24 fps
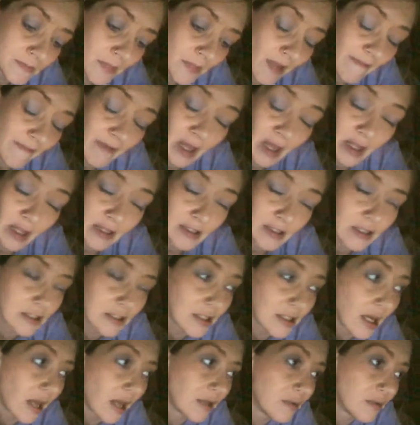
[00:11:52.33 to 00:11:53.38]
I finally
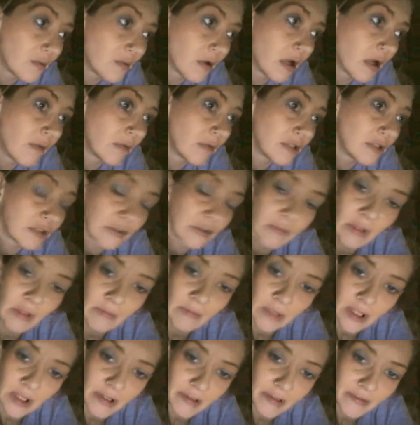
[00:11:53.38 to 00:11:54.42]
decided, well, I'm gonna do my
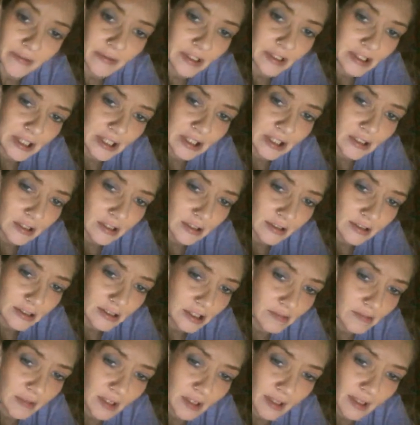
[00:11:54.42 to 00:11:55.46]
blood over intent. You know, it
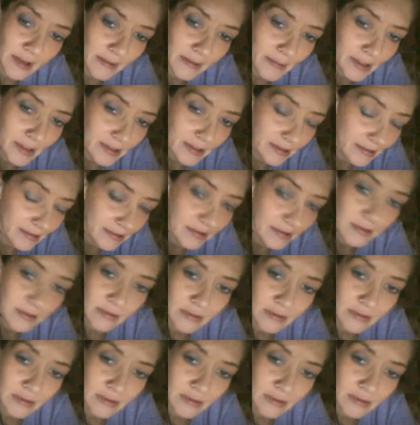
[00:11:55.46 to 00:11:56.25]
took me like a month